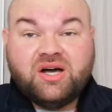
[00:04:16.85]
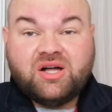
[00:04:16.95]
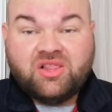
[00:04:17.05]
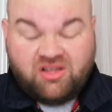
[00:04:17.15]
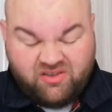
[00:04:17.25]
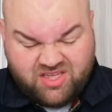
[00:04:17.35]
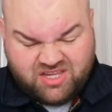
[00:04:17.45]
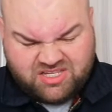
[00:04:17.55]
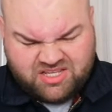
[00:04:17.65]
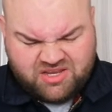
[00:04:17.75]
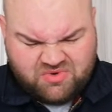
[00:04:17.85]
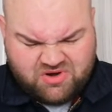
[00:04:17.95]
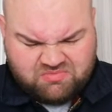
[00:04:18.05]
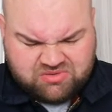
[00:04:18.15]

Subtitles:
A lot of yesterday were a